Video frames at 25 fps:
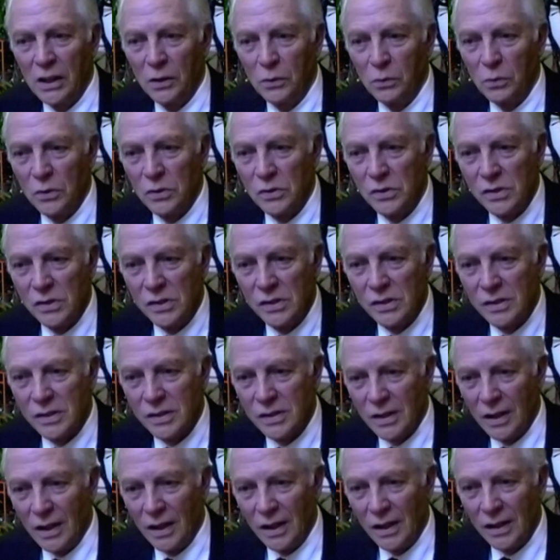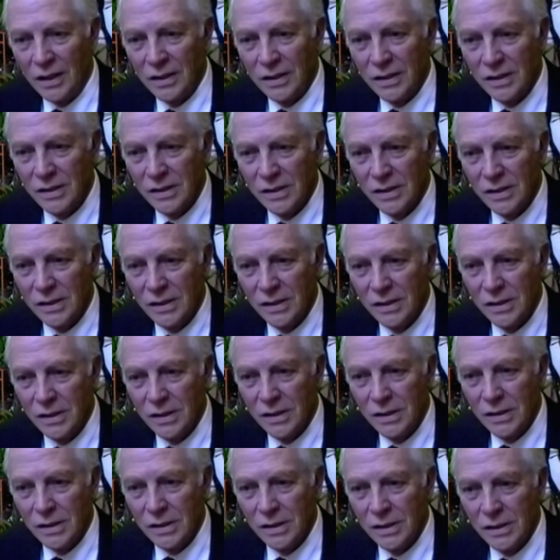think he was
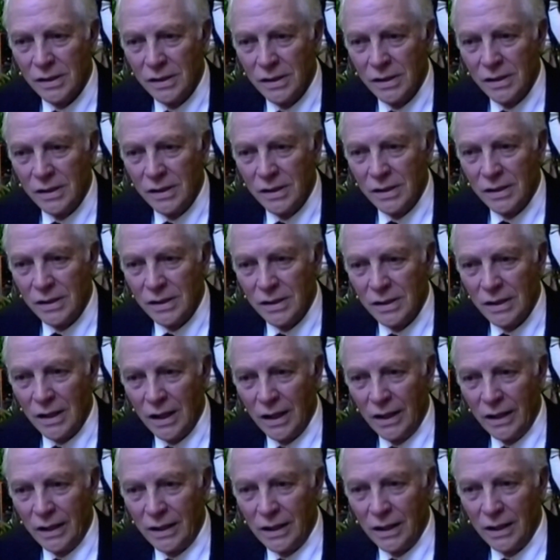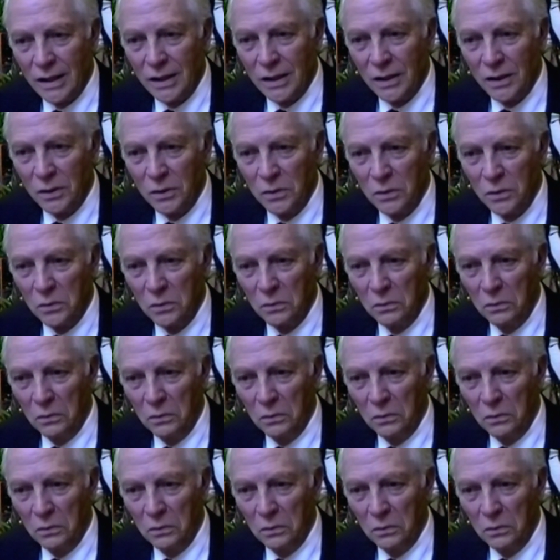uh, a little